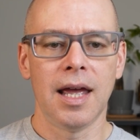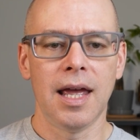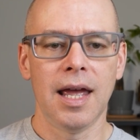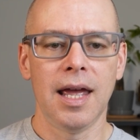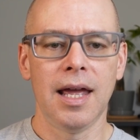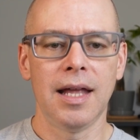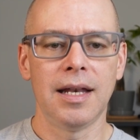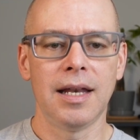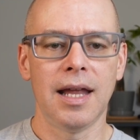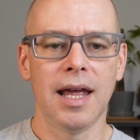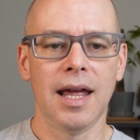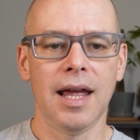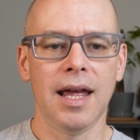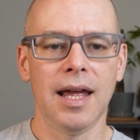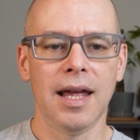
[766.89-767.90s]
and
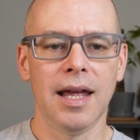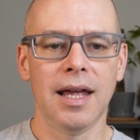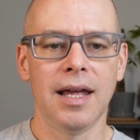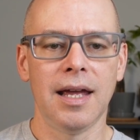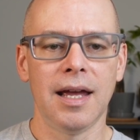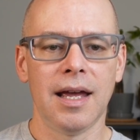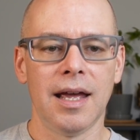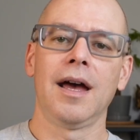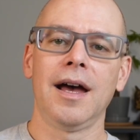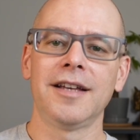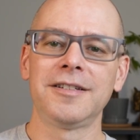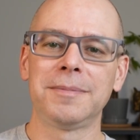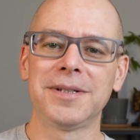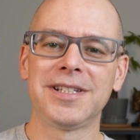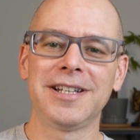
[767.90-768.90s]
a
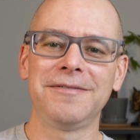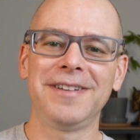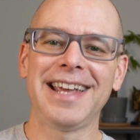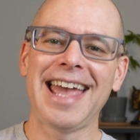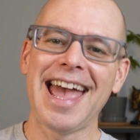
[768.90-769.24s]
specific